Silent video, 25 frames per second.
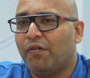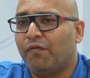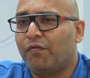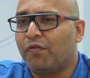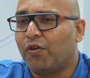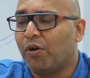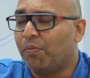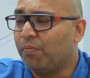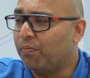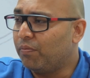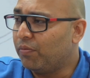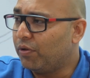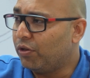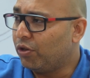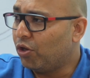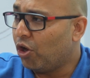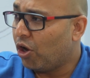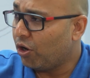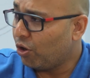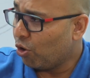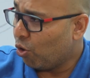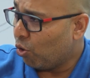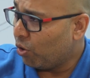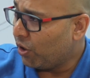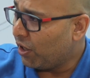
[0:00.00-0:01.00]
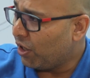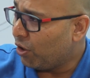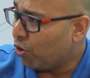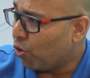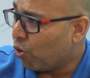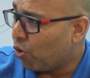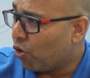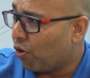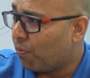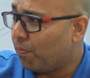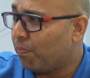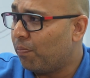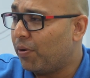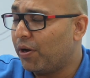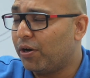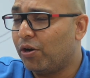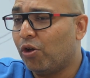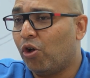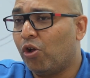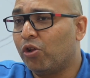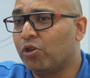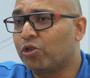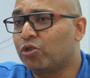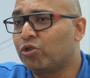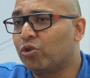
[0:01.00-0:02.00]
from not only Europe but
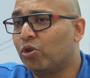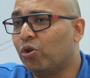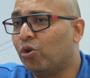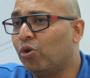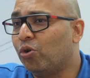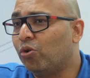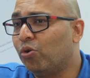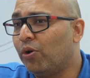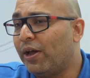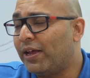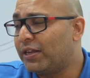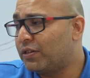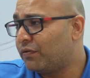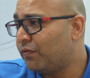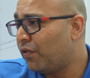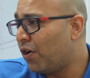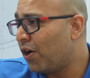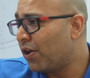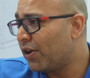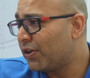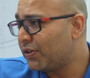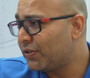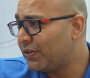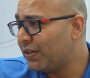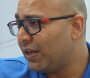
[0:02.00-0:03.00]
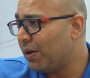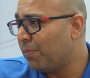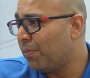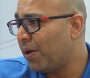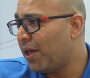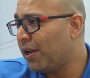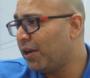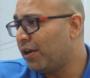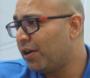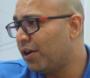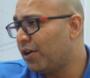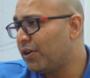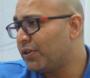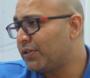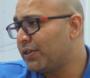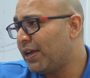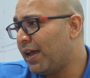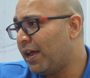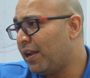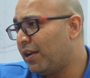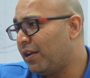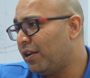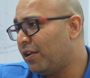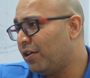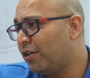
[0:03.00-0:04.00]
also as far as the Americas
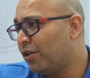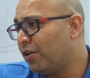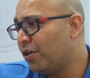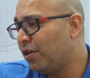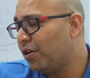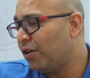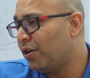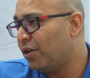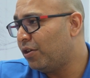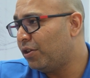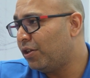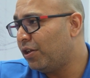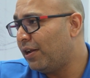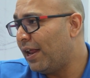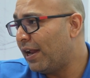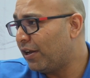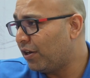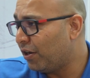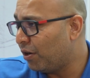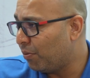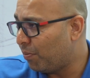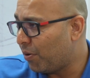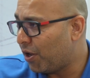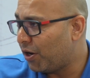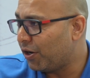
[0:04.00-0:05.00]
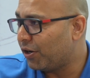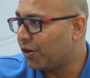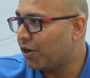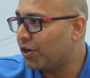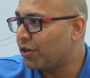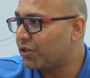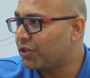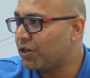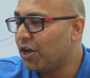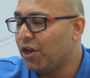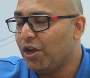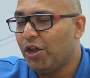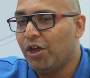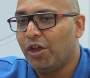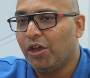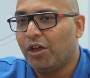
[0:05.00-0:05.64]
and the Latin Americas,